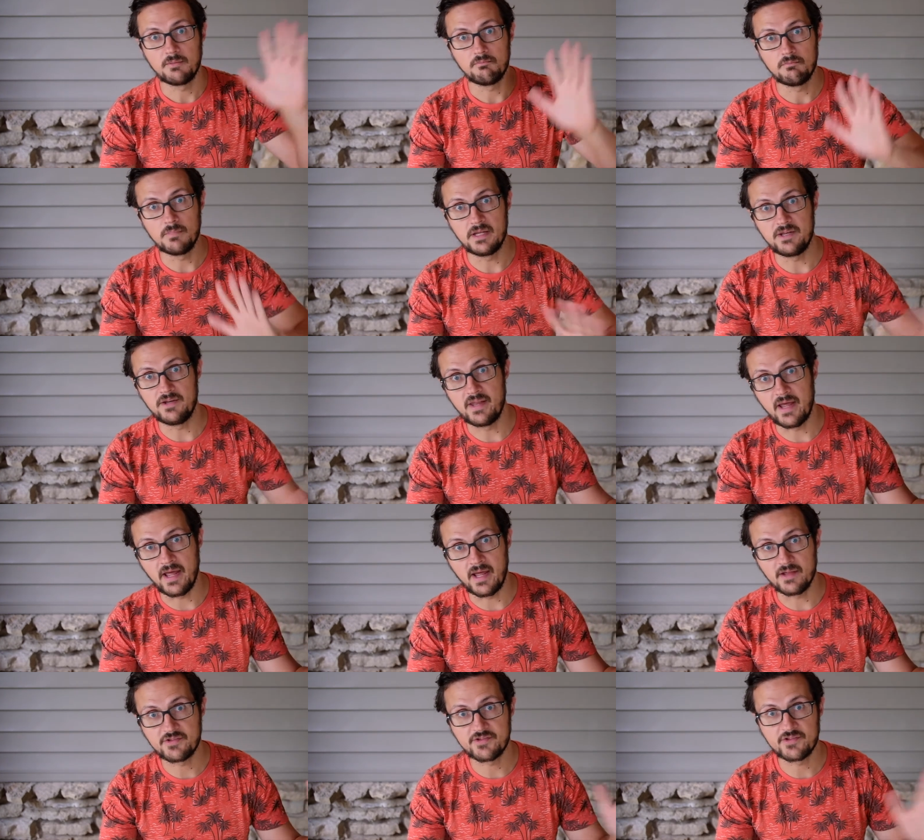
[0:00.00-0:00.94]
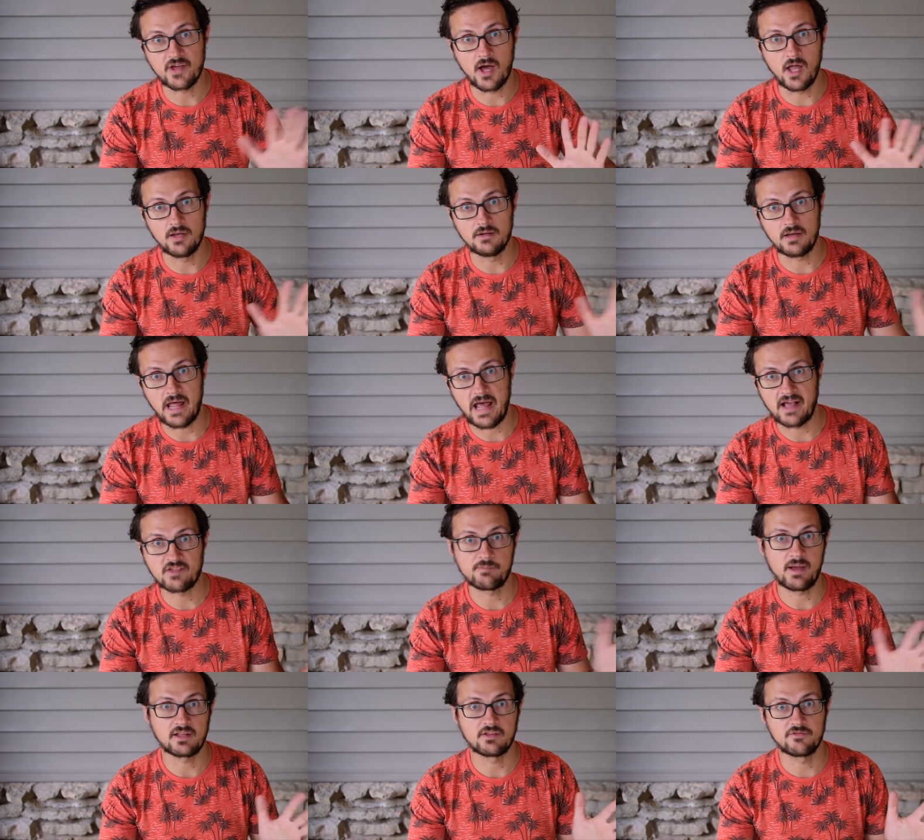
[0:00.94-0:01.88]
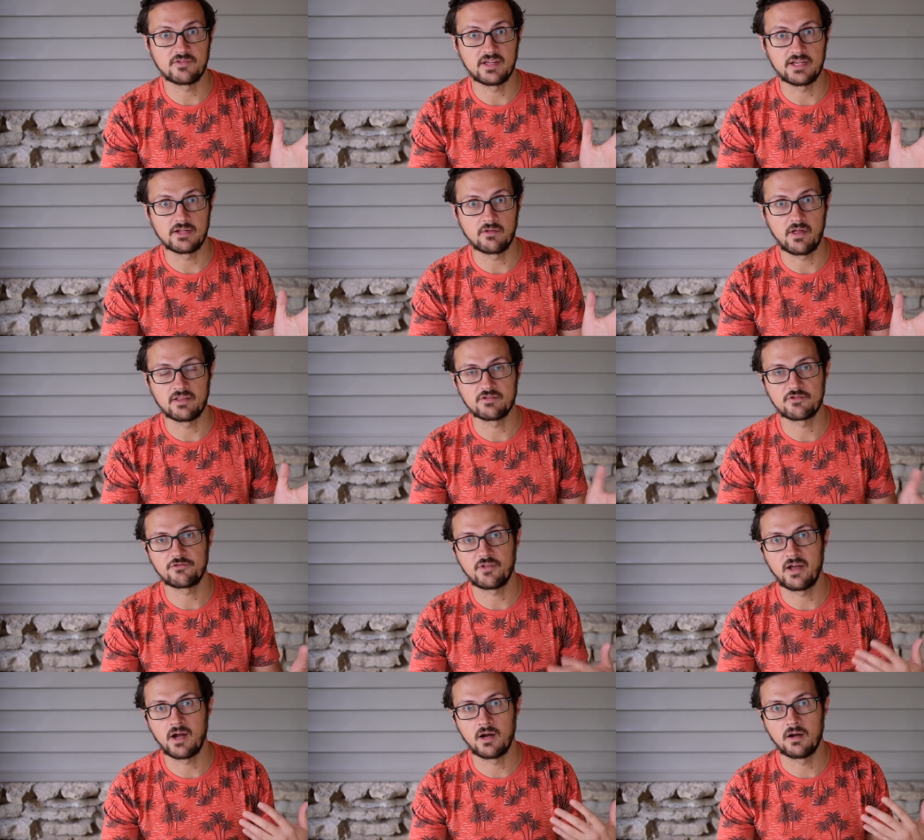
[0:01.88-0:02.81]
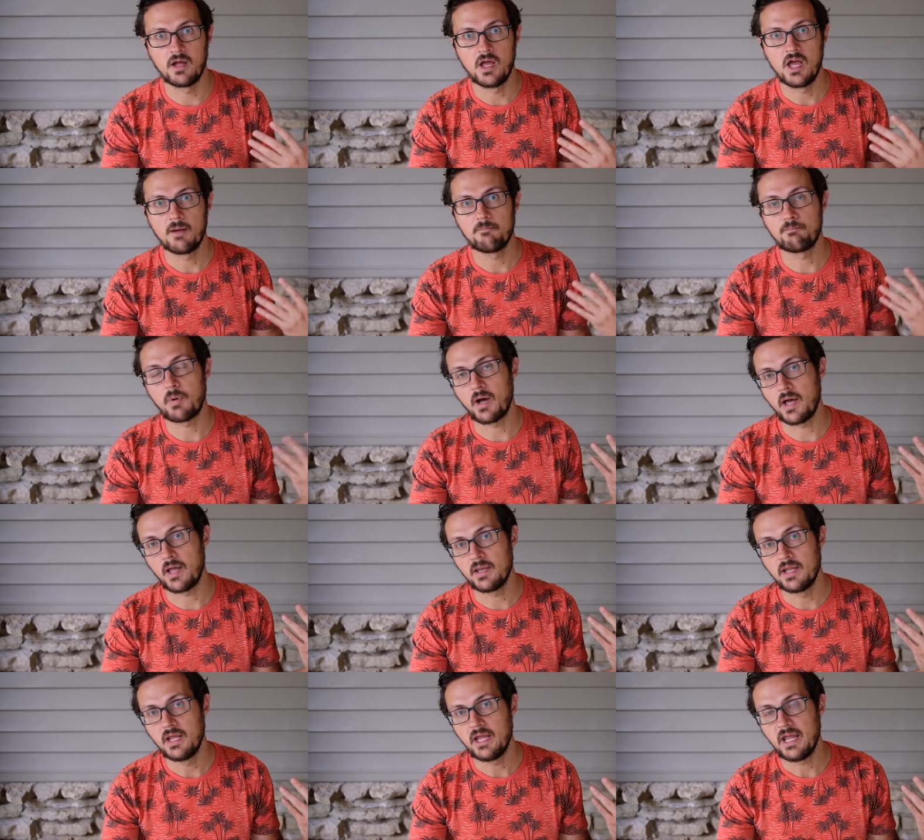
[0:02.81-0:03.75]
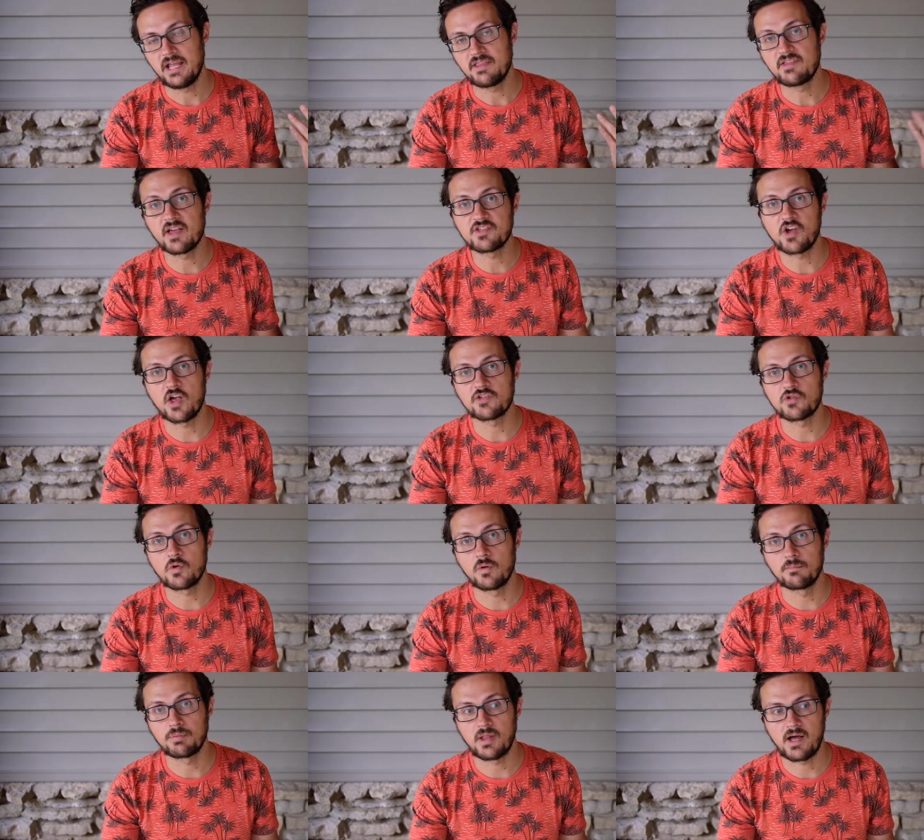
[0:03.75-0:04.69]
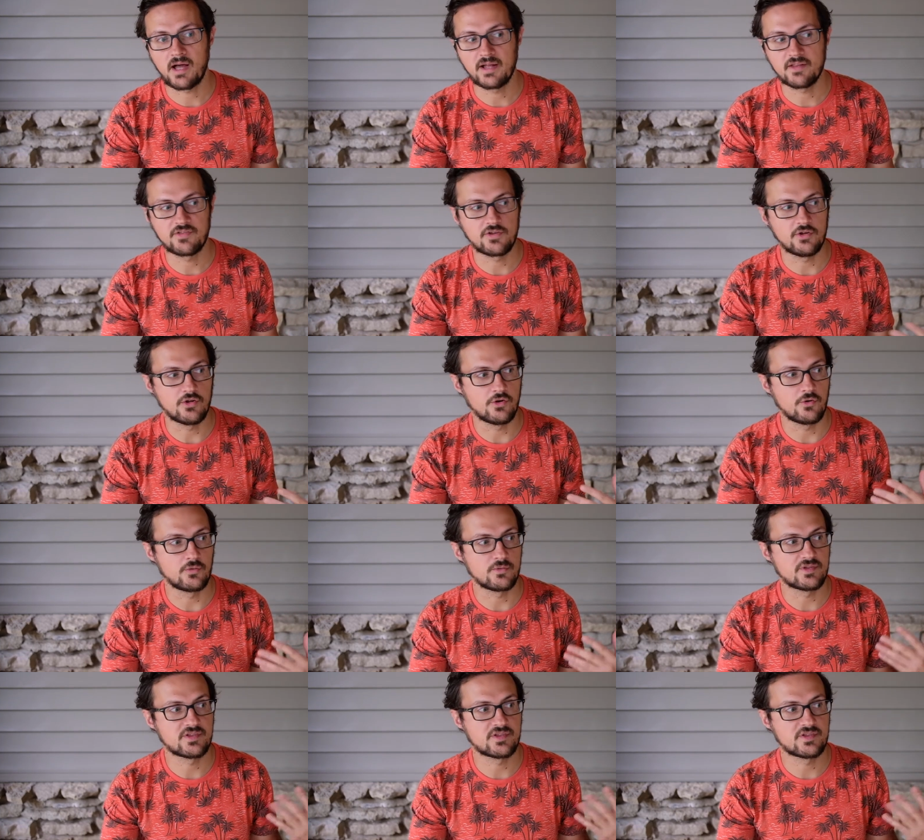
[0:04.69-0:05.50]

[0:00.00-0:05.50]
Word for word: midday sun aspect of getting lens flare, but it does also apply to